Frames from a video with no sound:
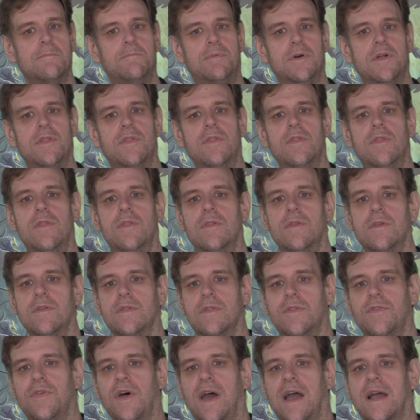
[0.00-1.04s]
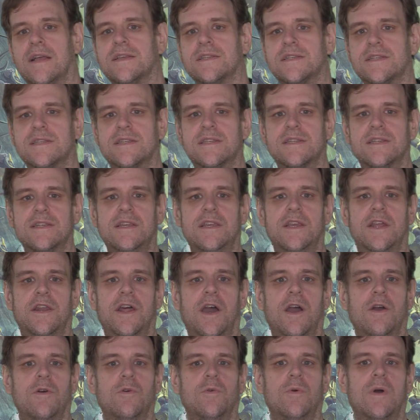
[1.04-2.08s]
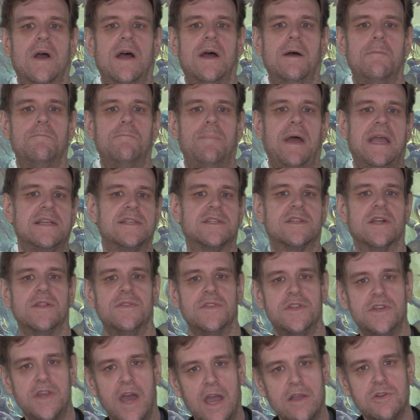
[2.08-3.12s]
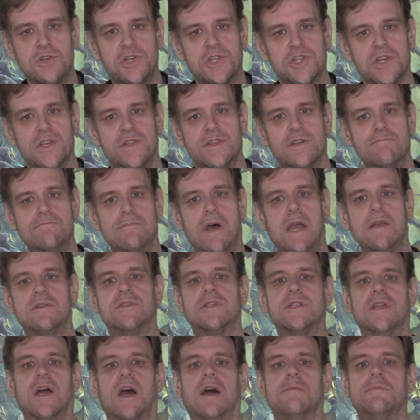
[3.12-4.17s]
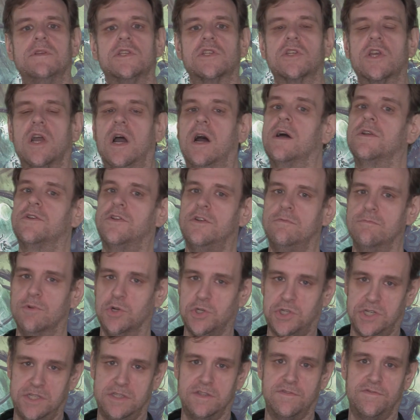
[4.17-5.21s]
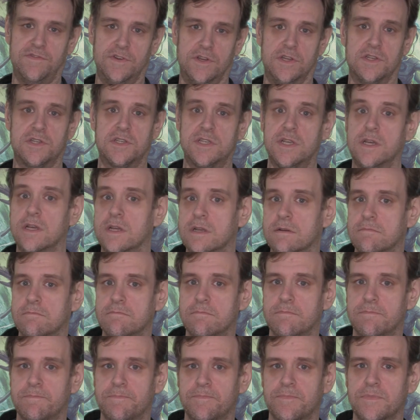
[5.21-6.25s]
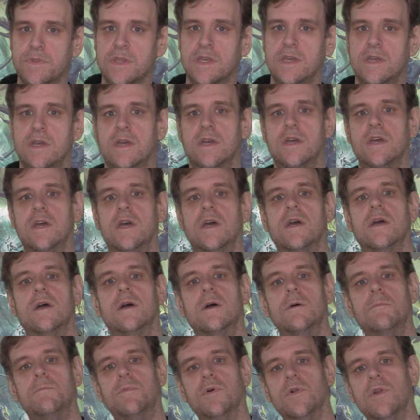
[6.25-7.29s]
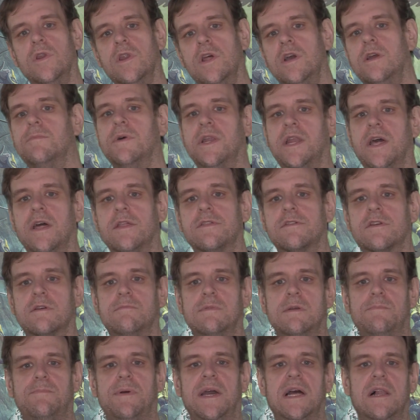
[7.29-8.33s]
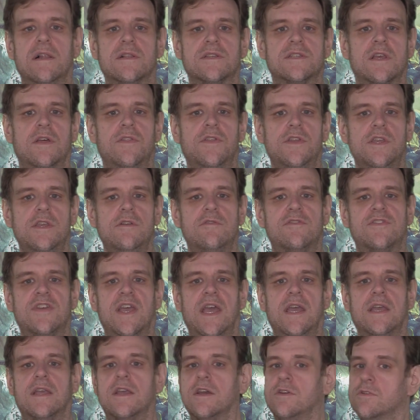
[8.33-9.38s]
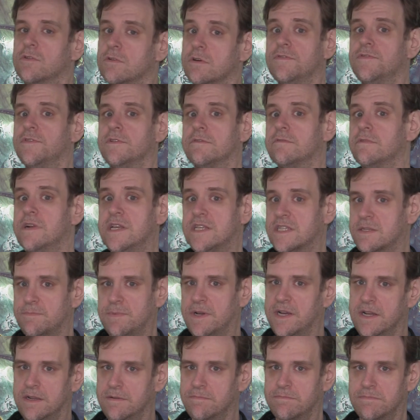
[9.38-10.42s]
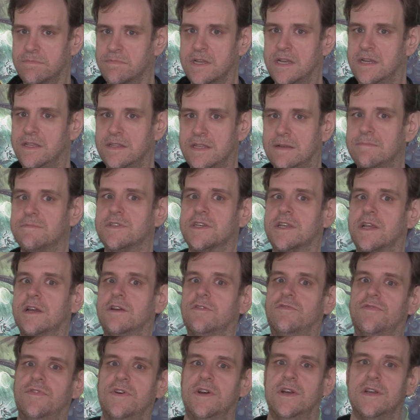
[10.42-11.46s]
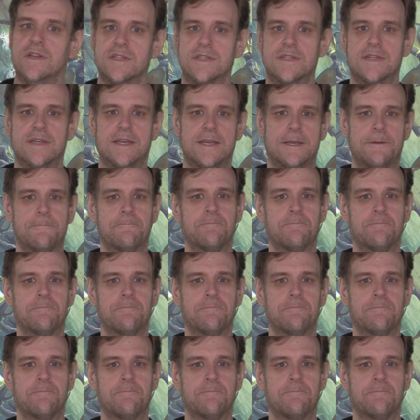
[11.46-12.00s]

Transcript: But that's, you know, uh, based on the notion that most armies can't do much in the first turn. But Lumineth can be built so that you take an awful risk by getting them to go first.